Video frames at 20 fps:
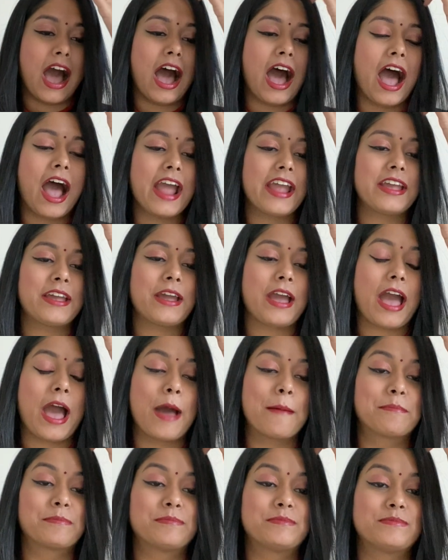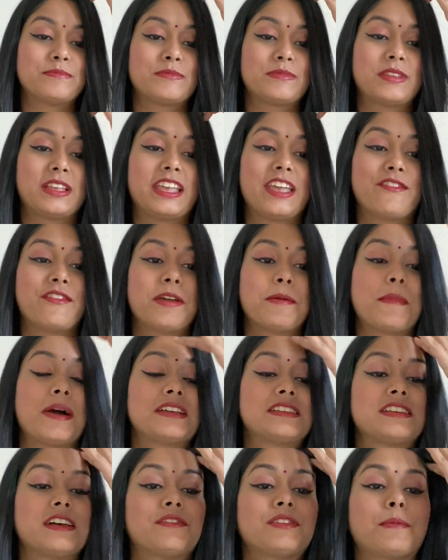I am giving
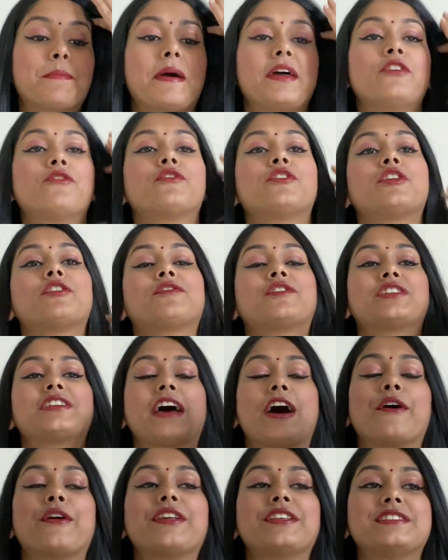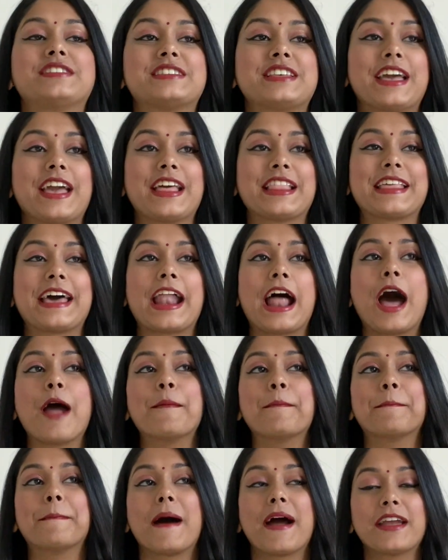myself the benefit of the doubt and saying that I
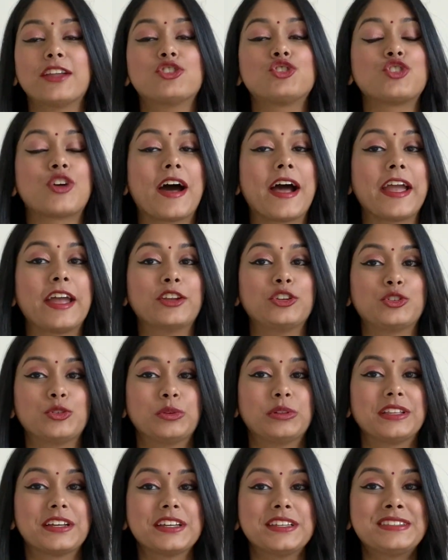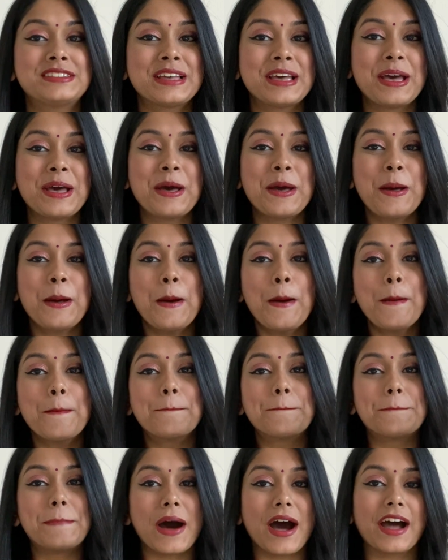might try and do this.
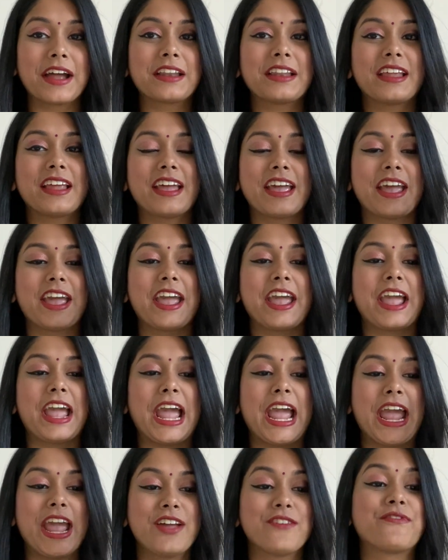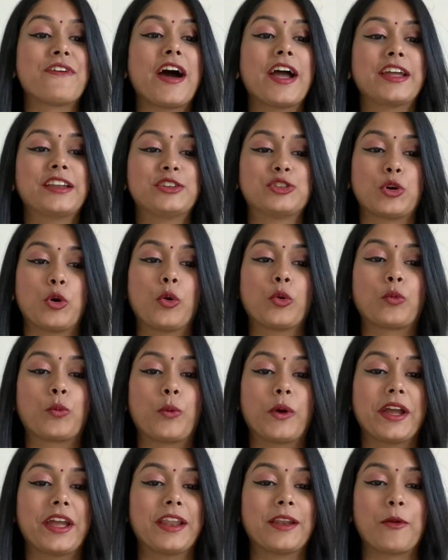But if I don't
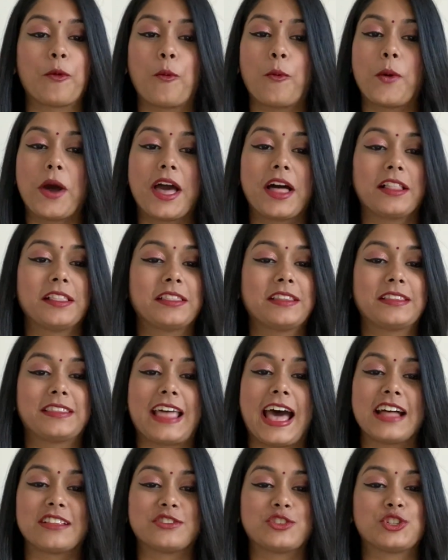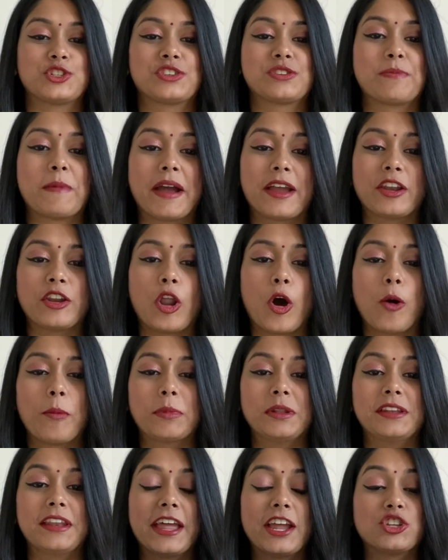win, well, that's just my
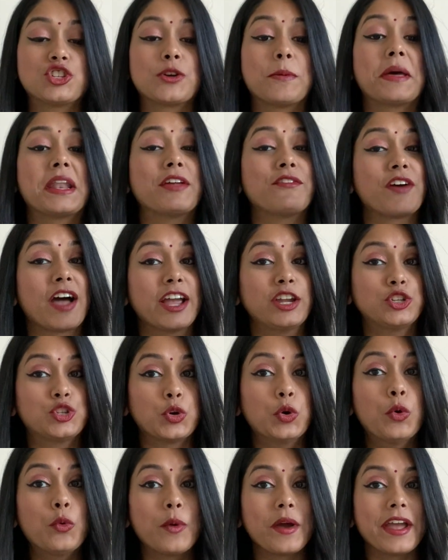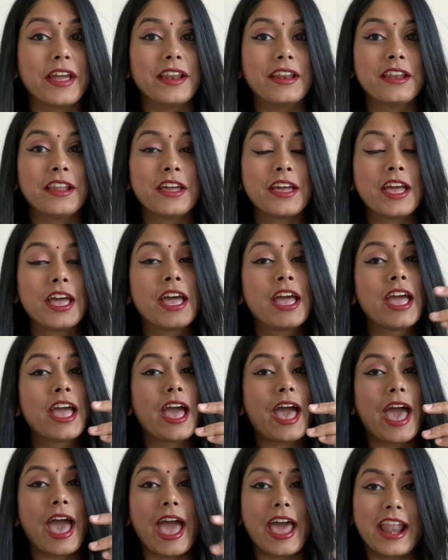normal nature. But if I do win
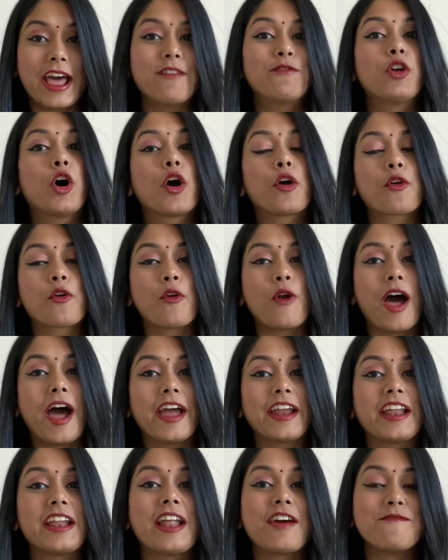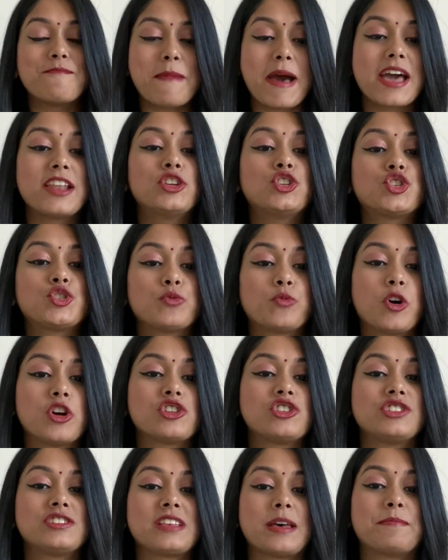and I'm not cried and I've managed to
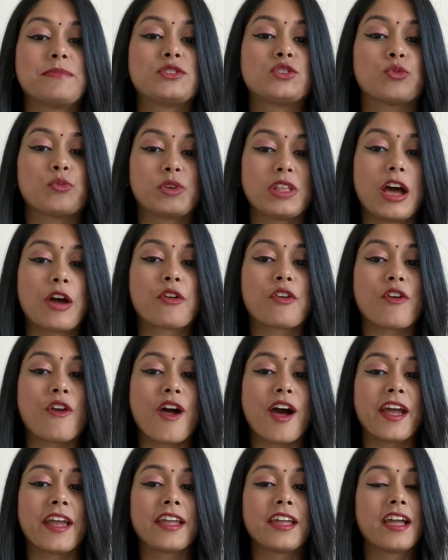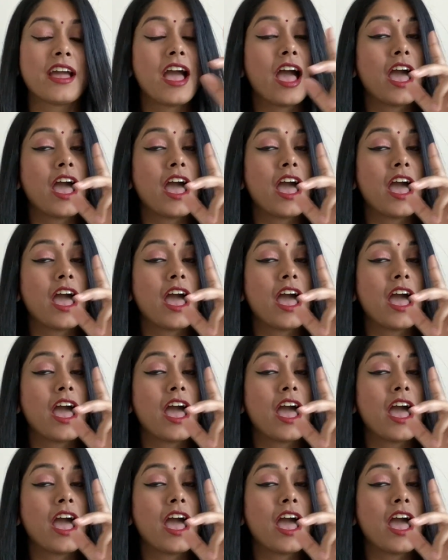watch this episode without crying,